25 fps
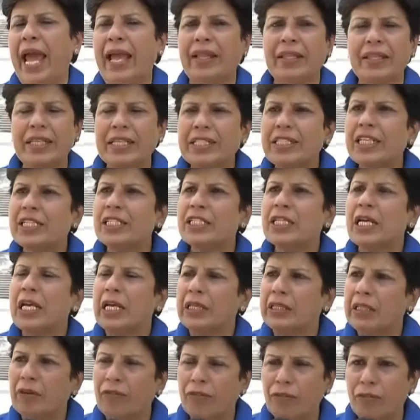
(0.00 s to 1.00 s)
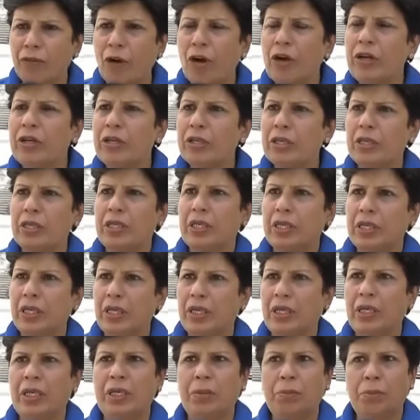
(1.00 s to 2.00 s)
And this is the fault,
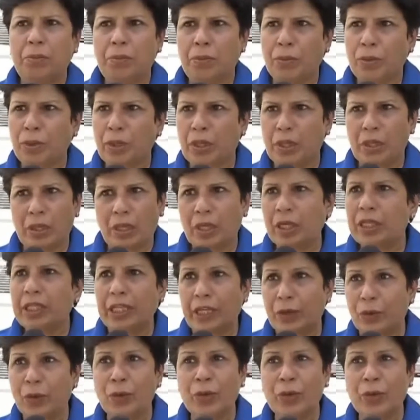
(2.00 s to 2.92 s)
the